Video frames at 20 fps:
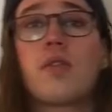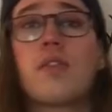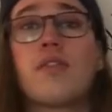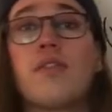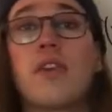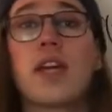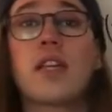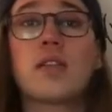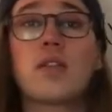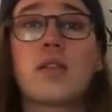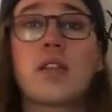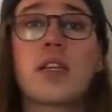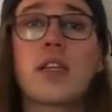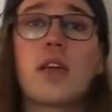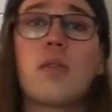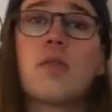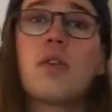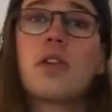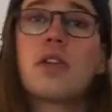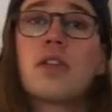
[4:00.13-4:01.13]
the final thing
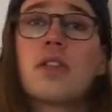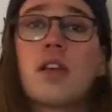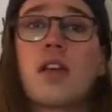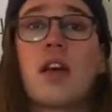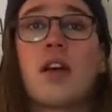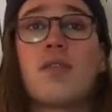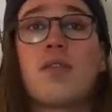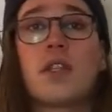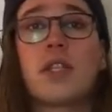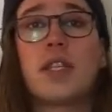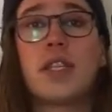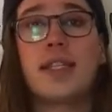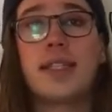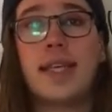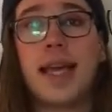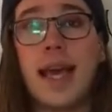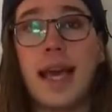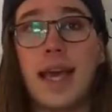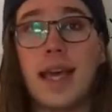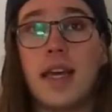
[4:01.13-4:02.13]
I wanted to cover
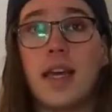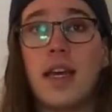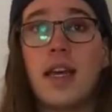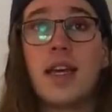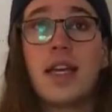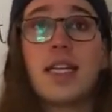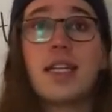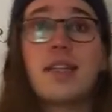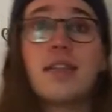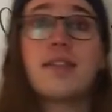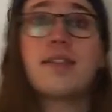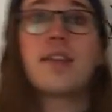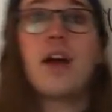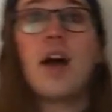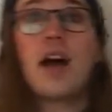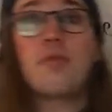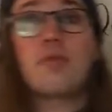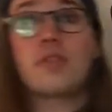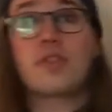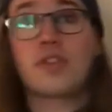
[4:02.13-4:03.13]
today is
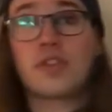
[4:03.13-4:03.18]
our